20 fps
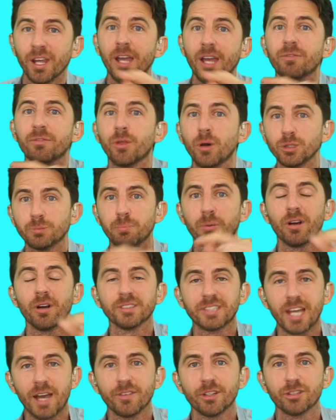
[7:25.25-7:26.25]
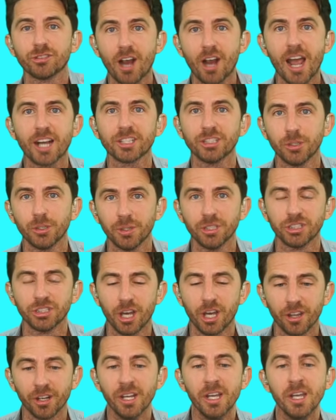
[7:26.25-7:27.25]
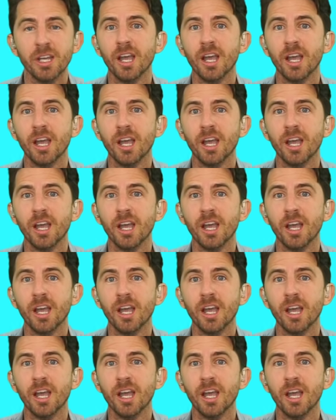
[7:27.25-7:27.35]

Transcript: If those birds have attraction to each other,